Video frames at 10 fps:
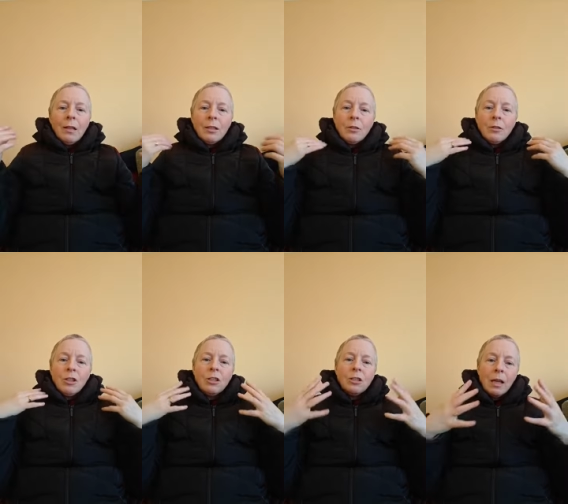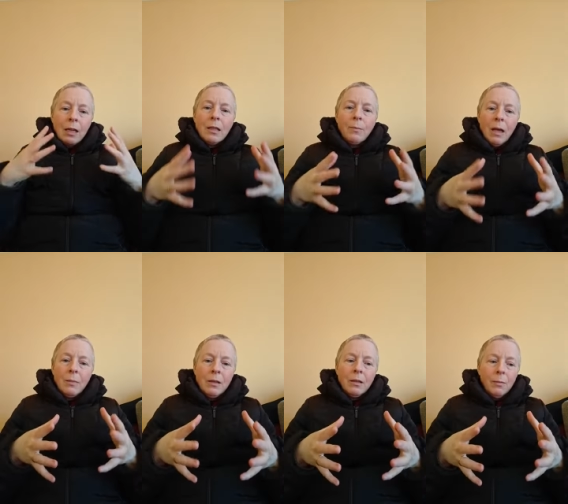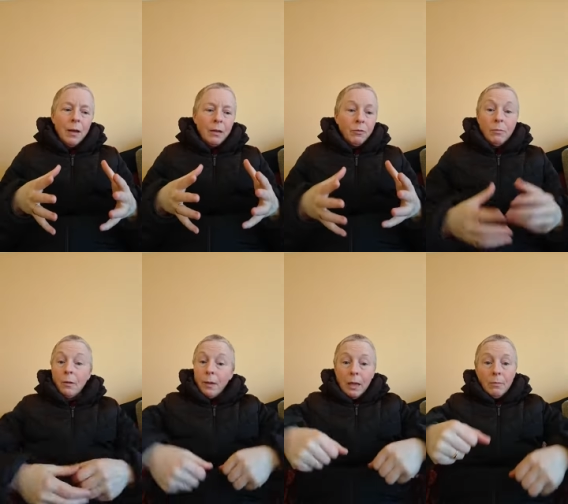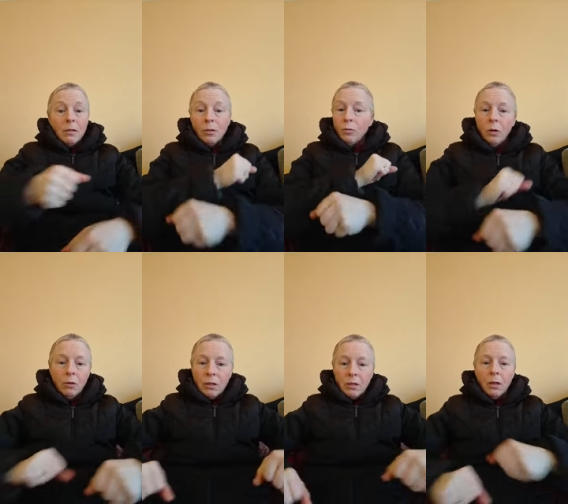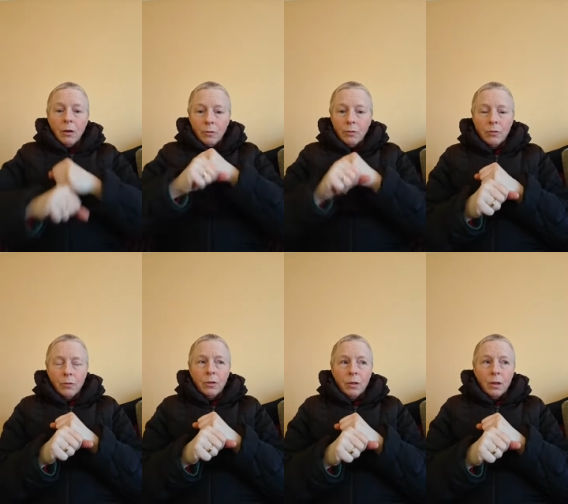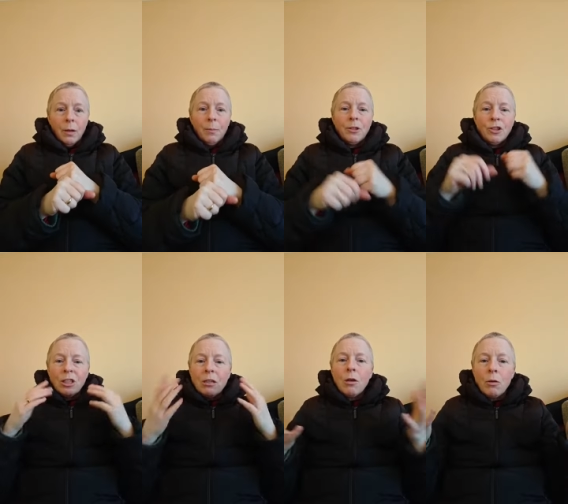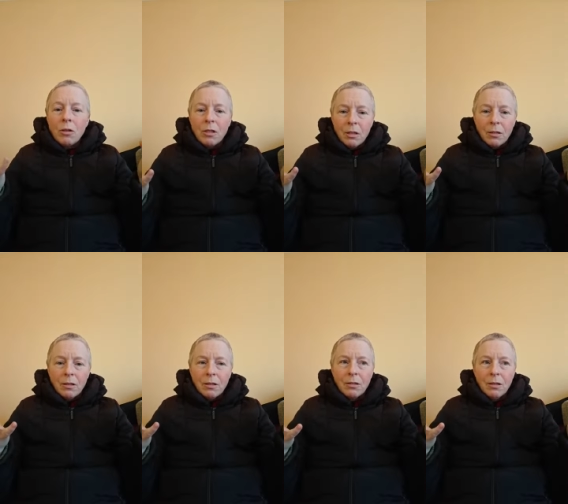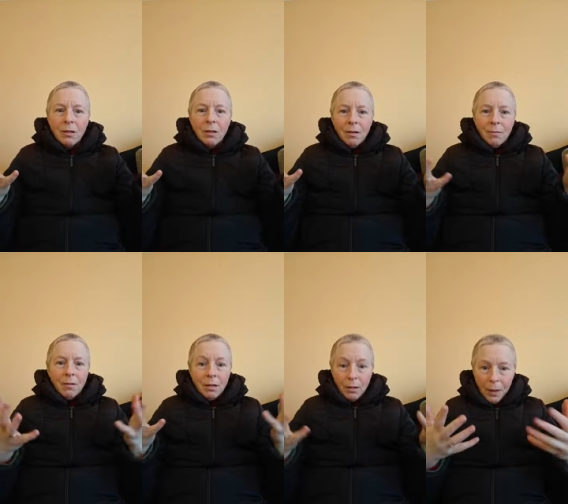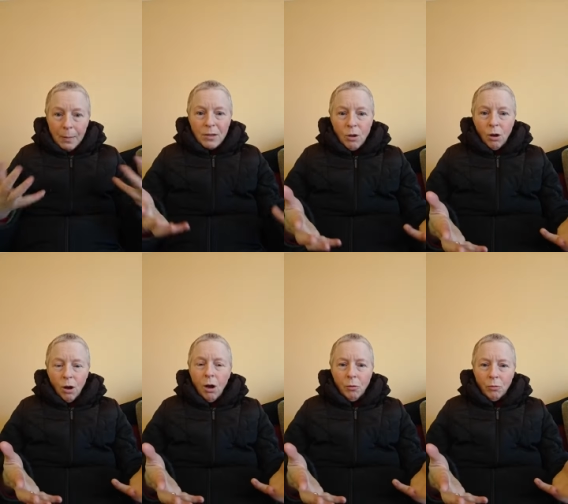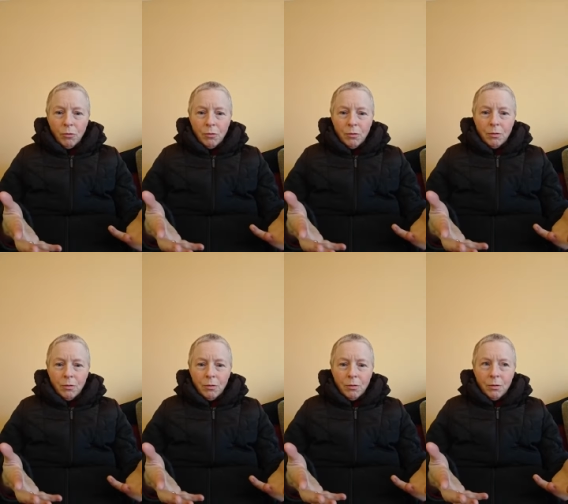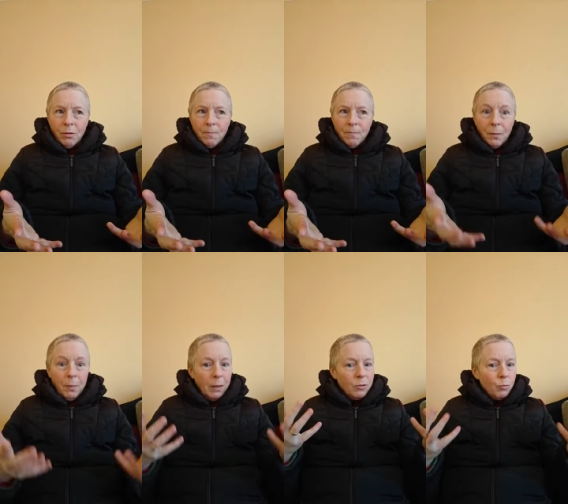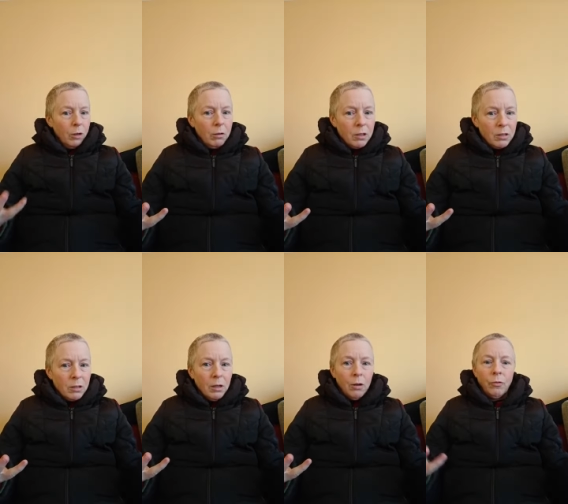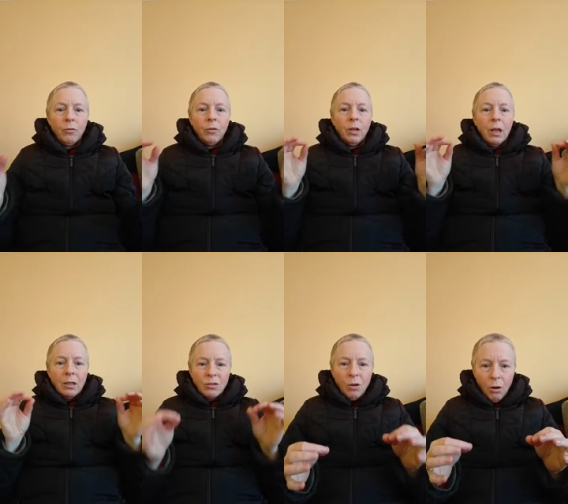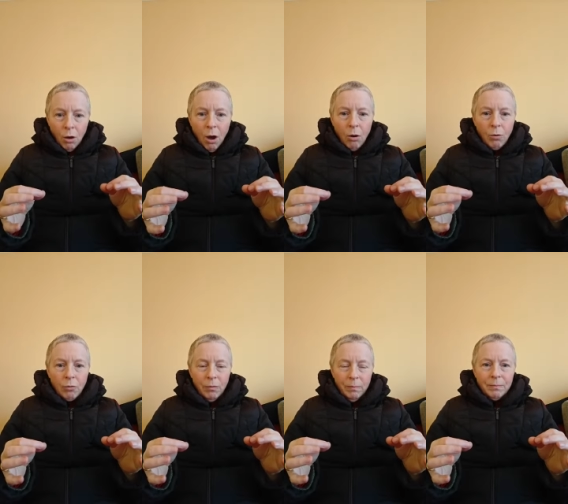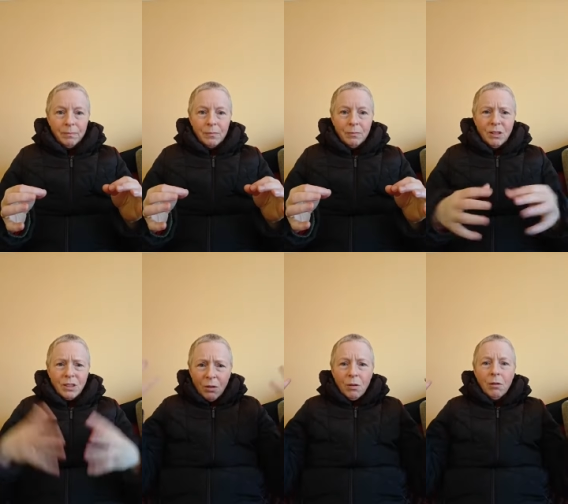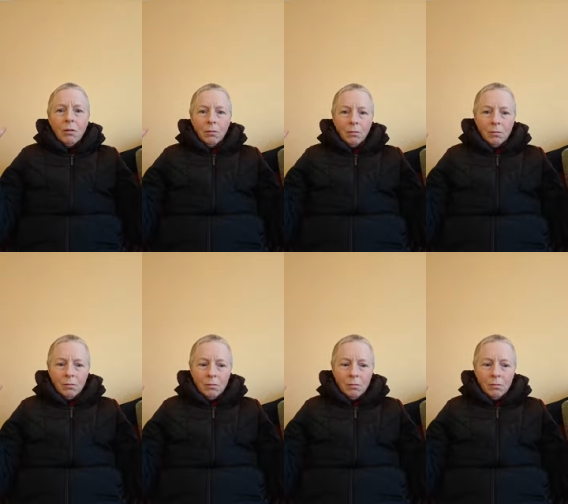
So she's taking the baby into the bathroom. The baby's still wearing its clothes. But she notices that the baby's got cold. The baby's wearing its clothes and it's got cold. What's going on?